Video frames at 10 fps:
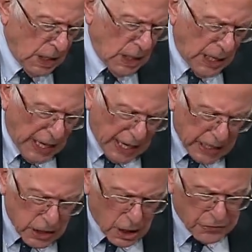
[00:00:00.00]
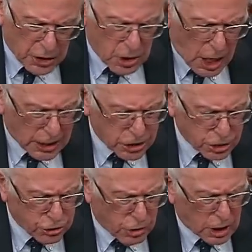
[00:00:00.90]
Eight of the
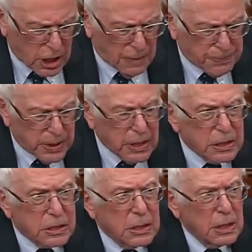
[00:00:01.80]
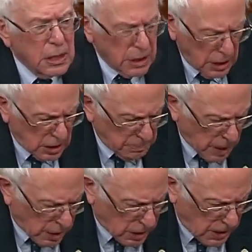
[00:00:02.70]
largest drug companies in
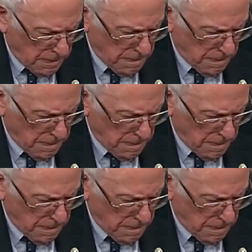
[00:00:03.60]
America